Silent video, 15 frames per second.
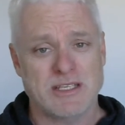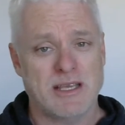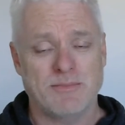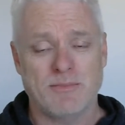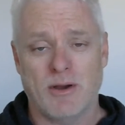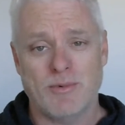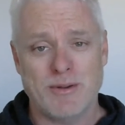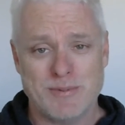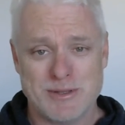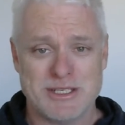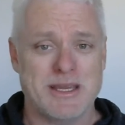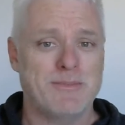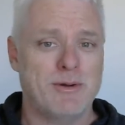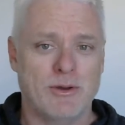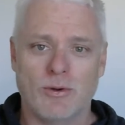fixing my
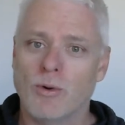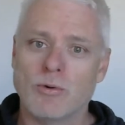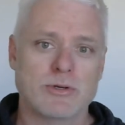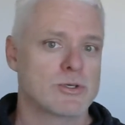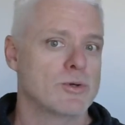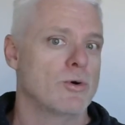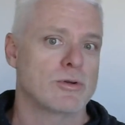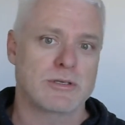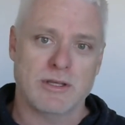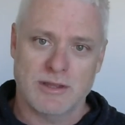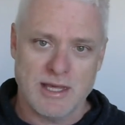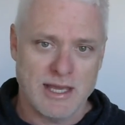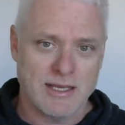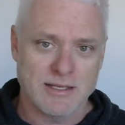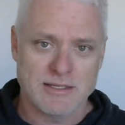whippersnipper, all
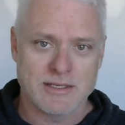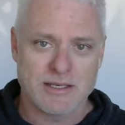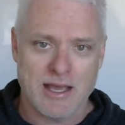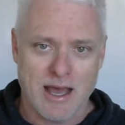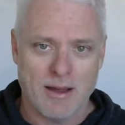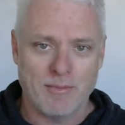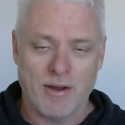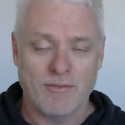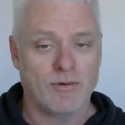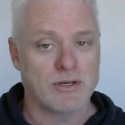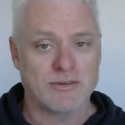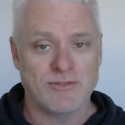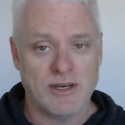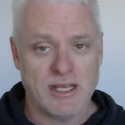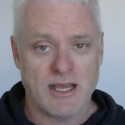sorts of things.
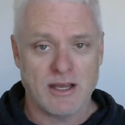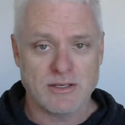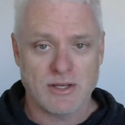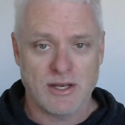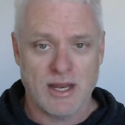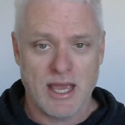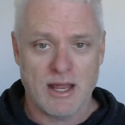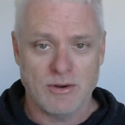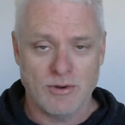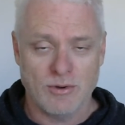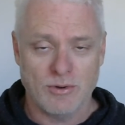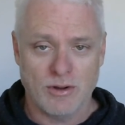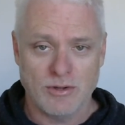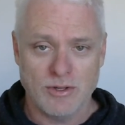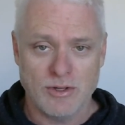I've watched videos on how
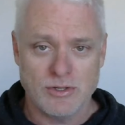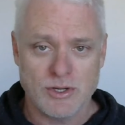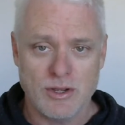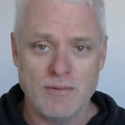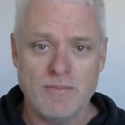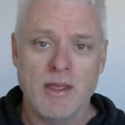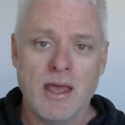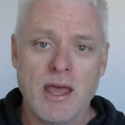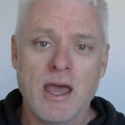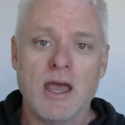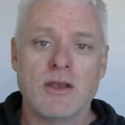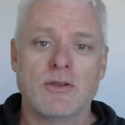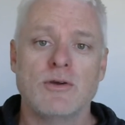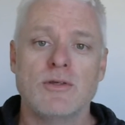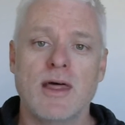to do it on YouTube.
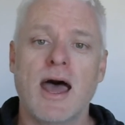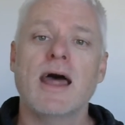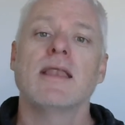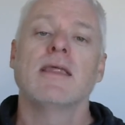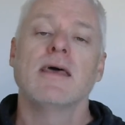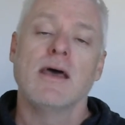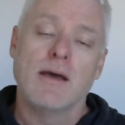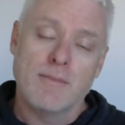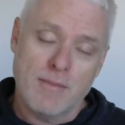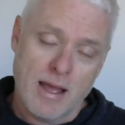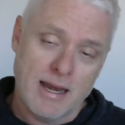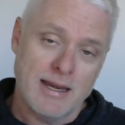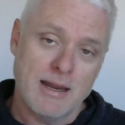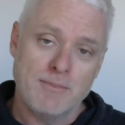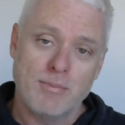Do that
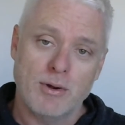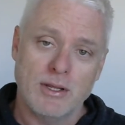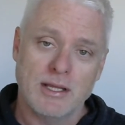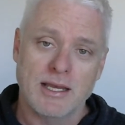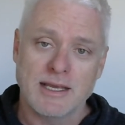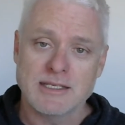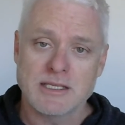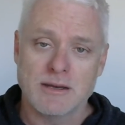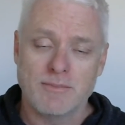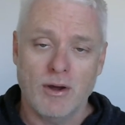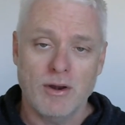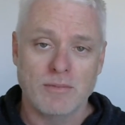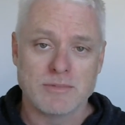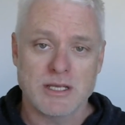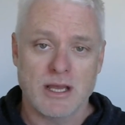and then put your
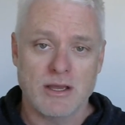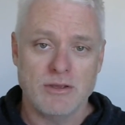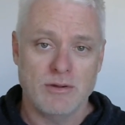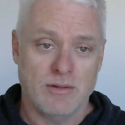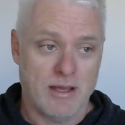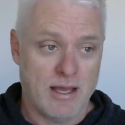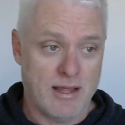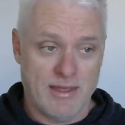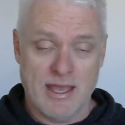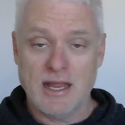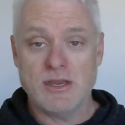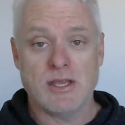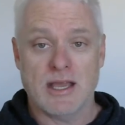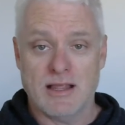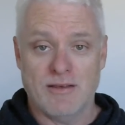links in the bottom. So
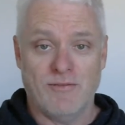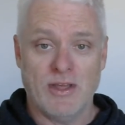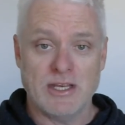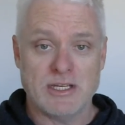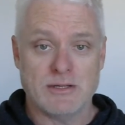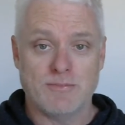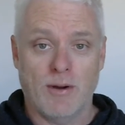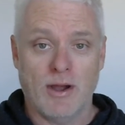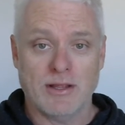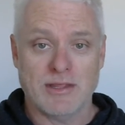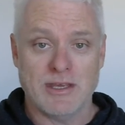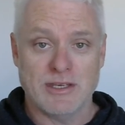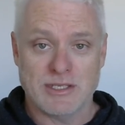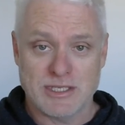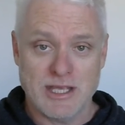at the end, you get the vintage
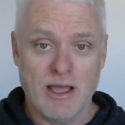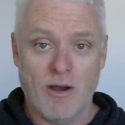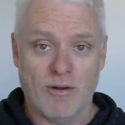bike that you